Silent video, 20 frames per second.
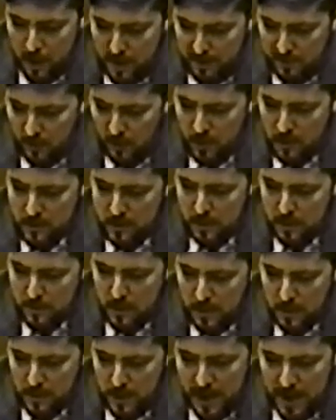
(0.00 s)
We've learned
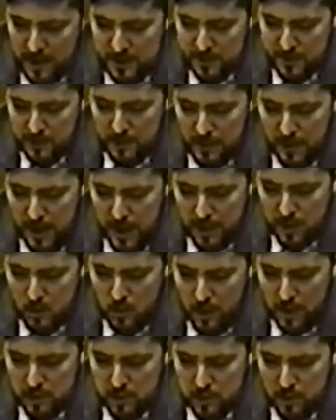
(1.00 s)
the bitter answer to that
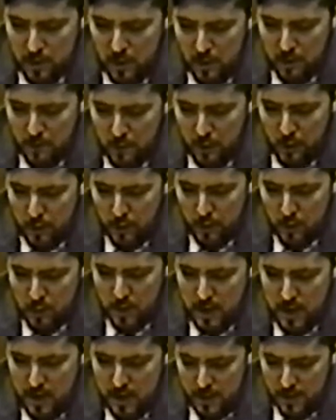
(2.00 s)
question over
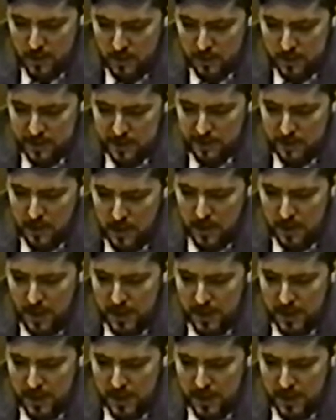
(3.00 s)
30 years